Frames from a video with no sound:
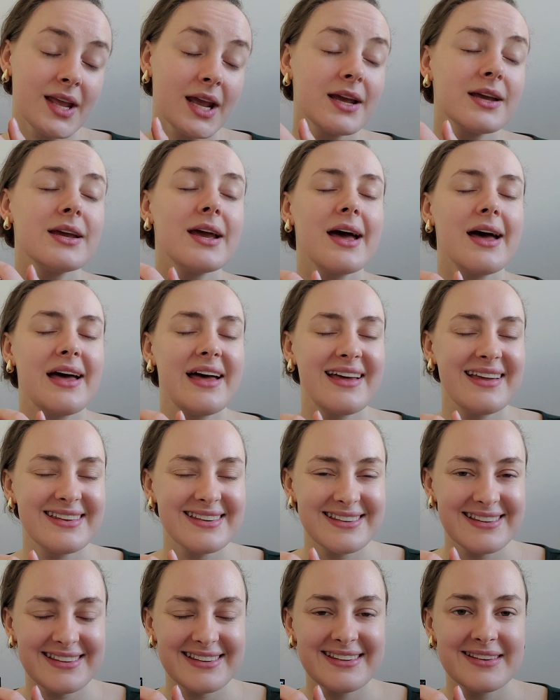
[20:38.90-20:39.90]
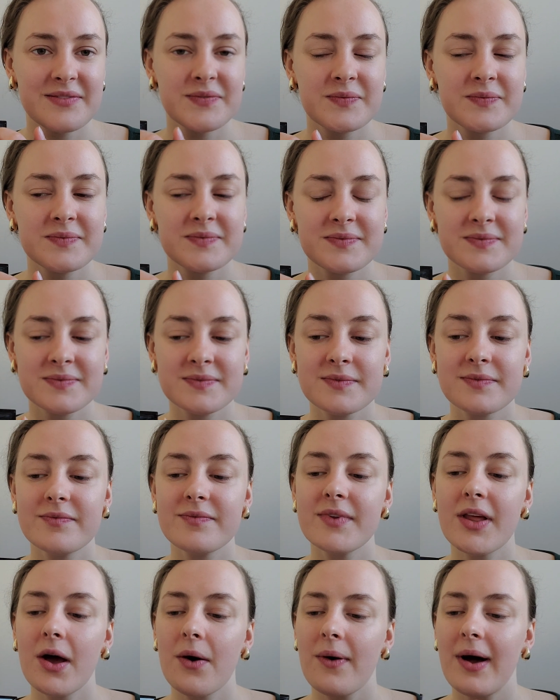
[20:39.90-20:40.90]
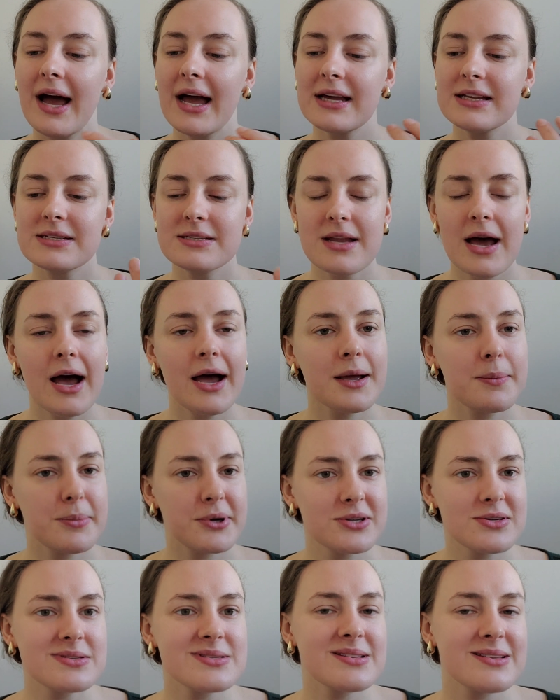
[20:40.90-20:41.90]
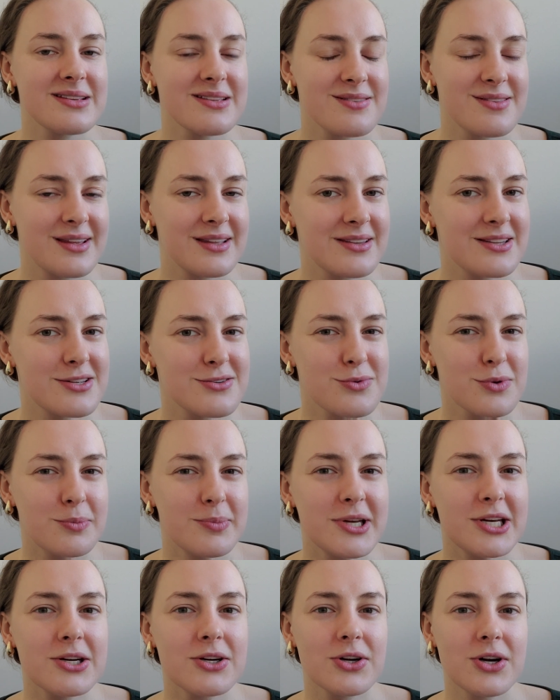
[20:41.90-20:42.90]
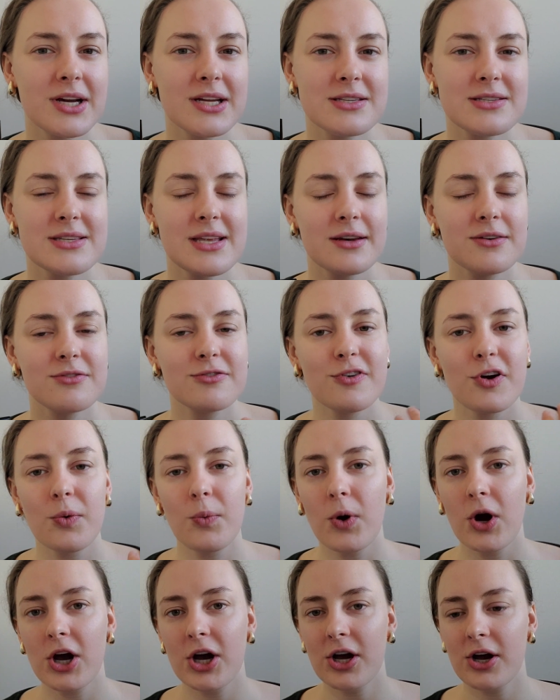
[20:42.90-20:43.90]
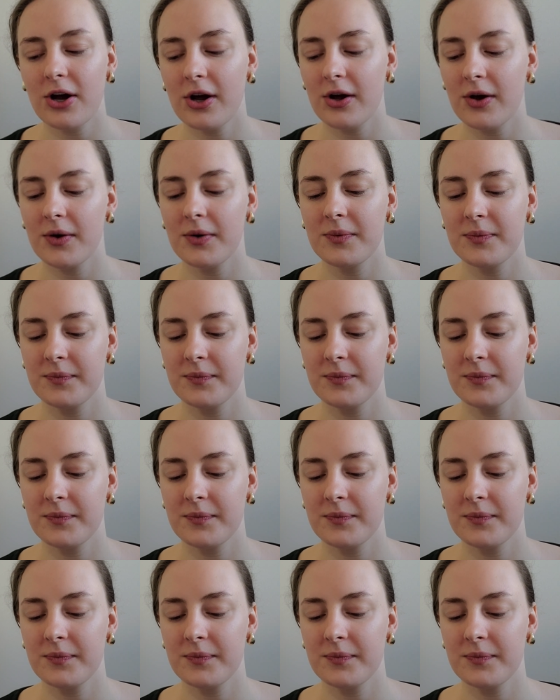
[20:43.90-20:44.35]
Yeah. No, I personally think this would be a great scent for work.